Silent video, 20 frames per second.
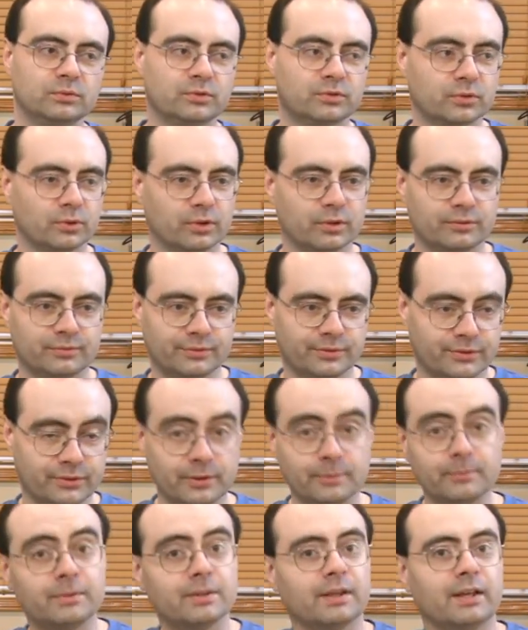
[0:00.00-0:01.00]
sort of
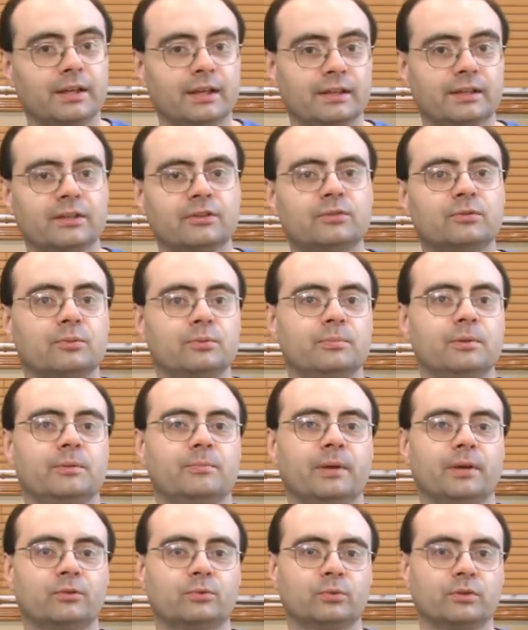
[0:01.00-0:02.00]
simulate, I guess it would be
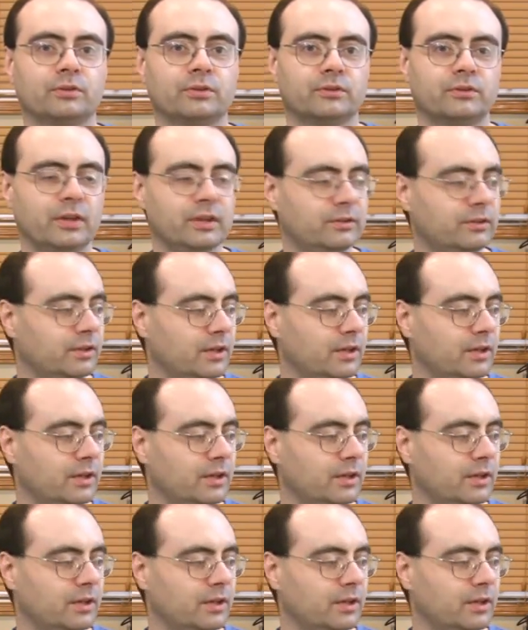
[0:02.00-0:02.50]
the best word to say,